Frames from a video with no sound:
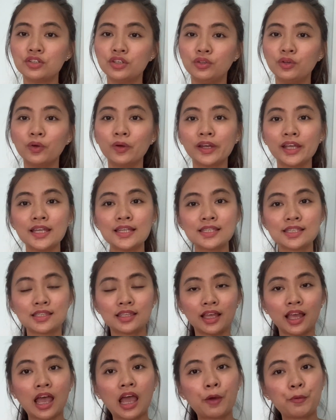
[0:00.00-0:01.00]
She
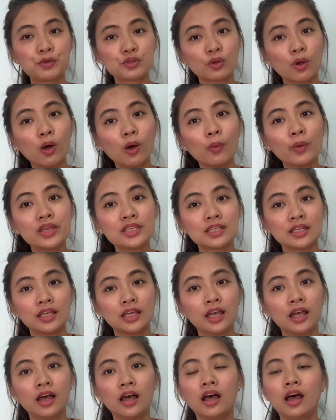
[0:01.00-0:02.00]
noticed that I was always
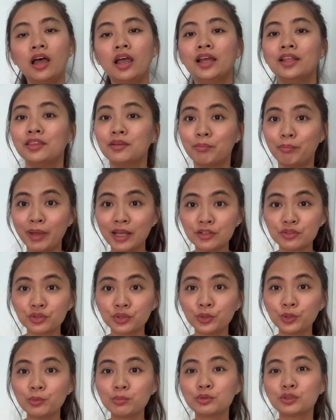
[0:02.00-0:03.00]
in the
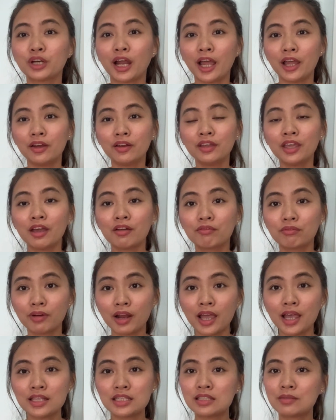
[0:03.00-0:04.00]
bedroom trying to get
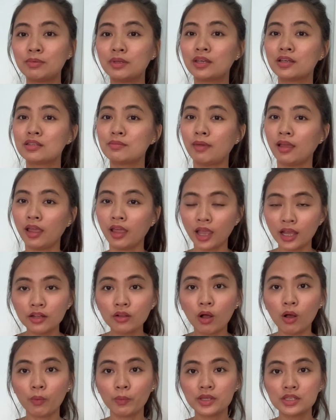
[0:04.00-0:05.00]
rest because my
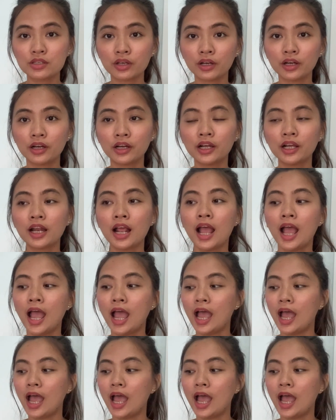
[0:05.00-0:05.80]
head always hurt,